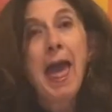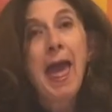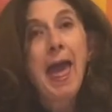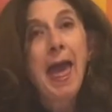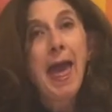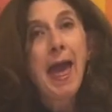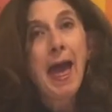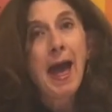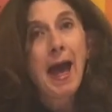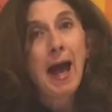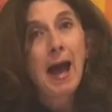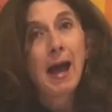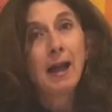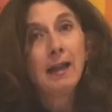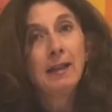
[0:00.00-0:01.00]

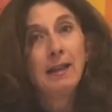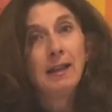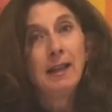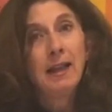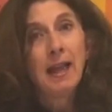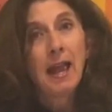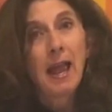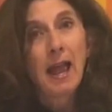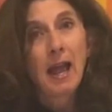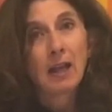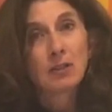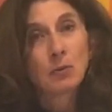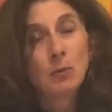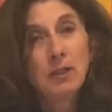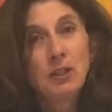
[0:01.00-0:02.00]
A
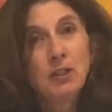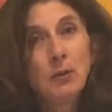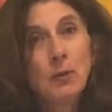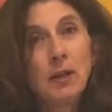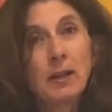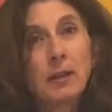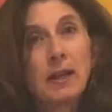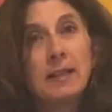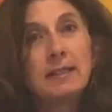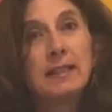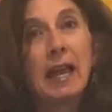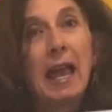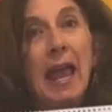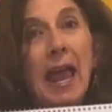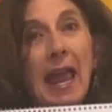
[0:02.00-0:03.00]
as we do it, because
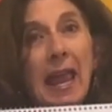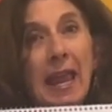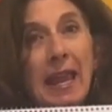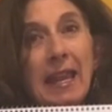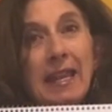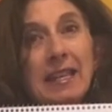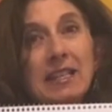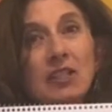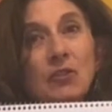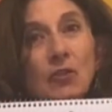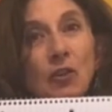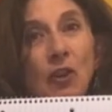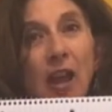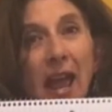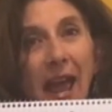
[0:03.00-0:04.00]
a is
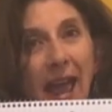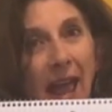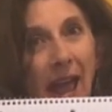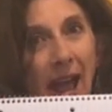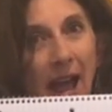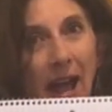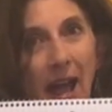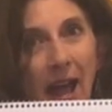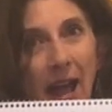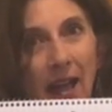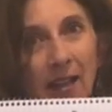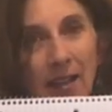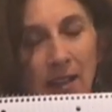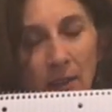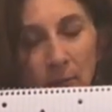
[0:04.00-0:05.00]
for A.
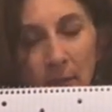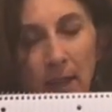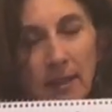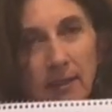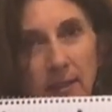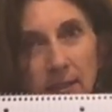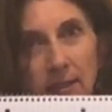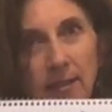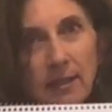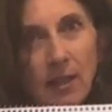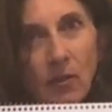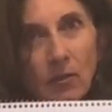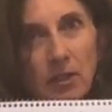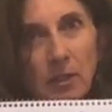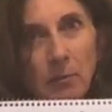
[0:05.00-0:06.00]
That's the
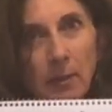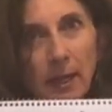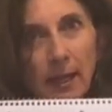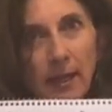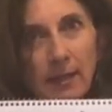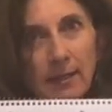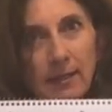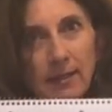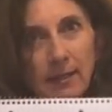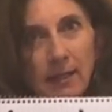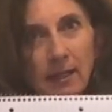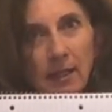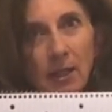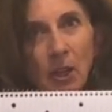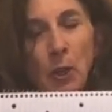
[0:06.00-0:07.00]
sound it makes.
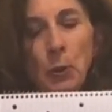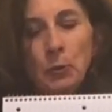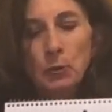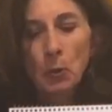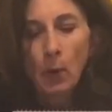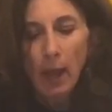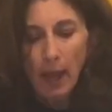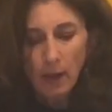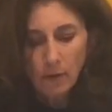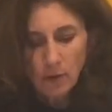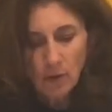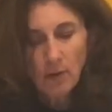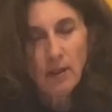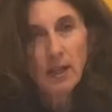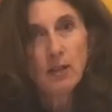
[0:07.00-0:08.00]
So
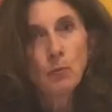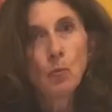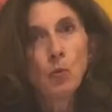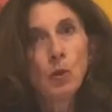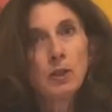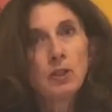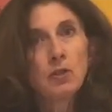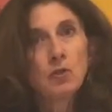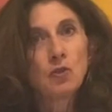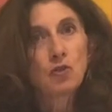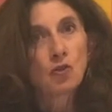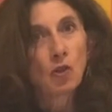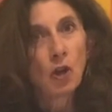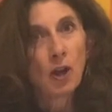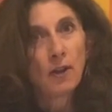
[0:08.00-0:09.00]
after they would
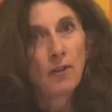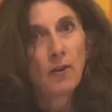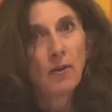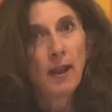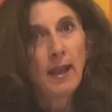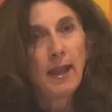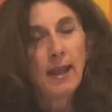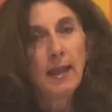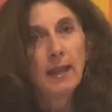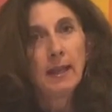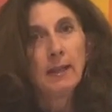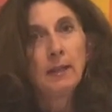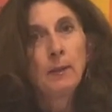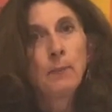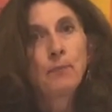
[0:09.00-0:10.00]
draw their
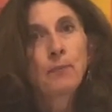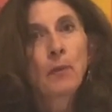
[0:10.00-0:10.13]
a,